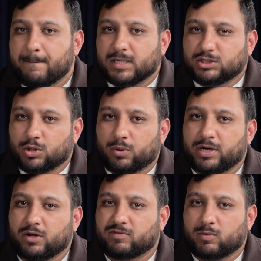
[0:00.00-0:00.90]

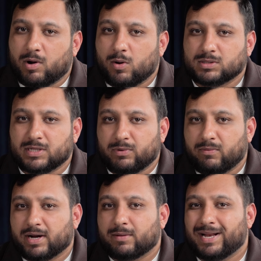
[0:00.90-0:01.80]
majority of the roles, and we
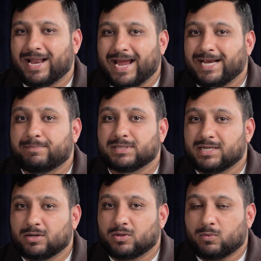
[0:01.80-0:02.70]
recommend
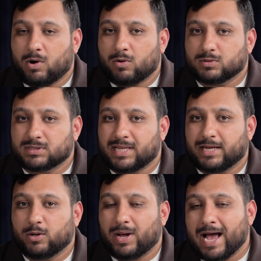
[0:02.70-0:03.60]
80% of the roles that
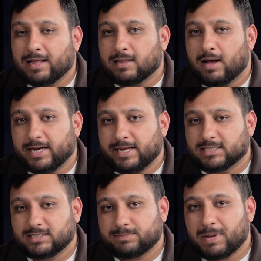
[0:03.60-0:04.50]
you're outlining
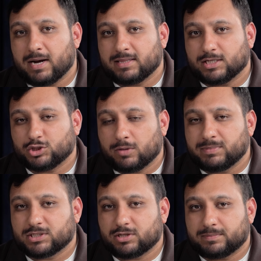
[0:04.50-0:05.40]
as part of that job
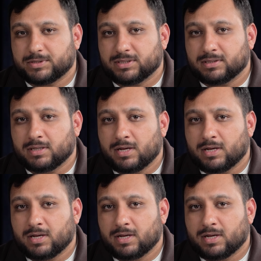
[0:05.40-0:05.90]
description,